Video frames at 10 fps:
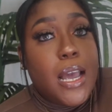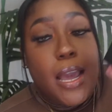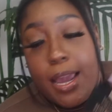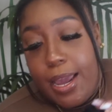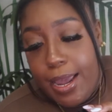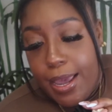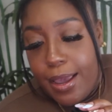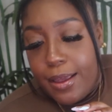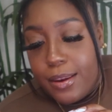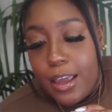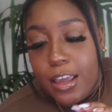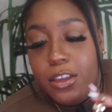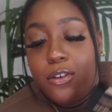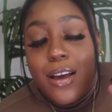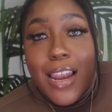And
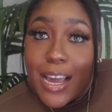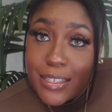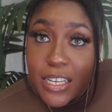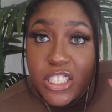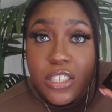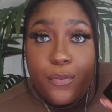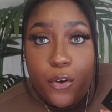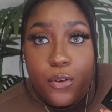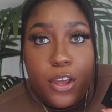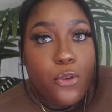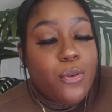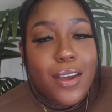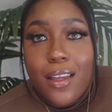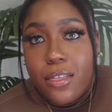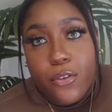like I said, she's fruity. You
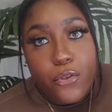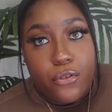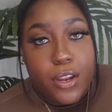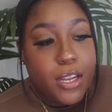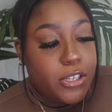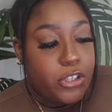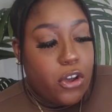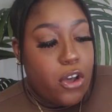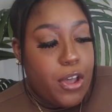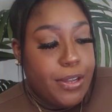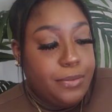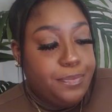get the fruitiness, y'all.